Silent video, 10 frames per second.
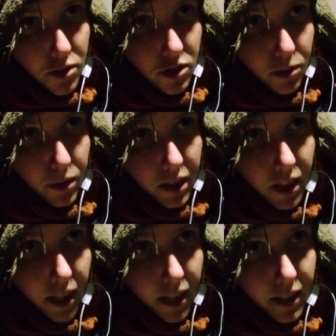So
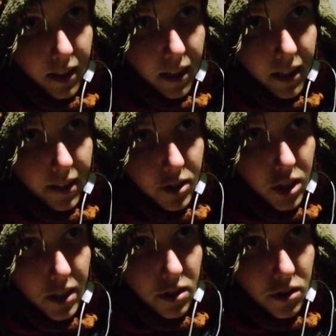that I
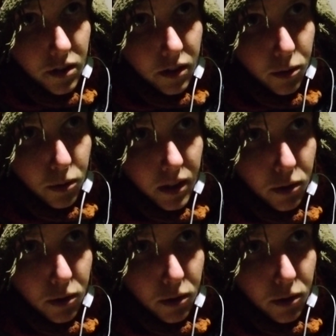took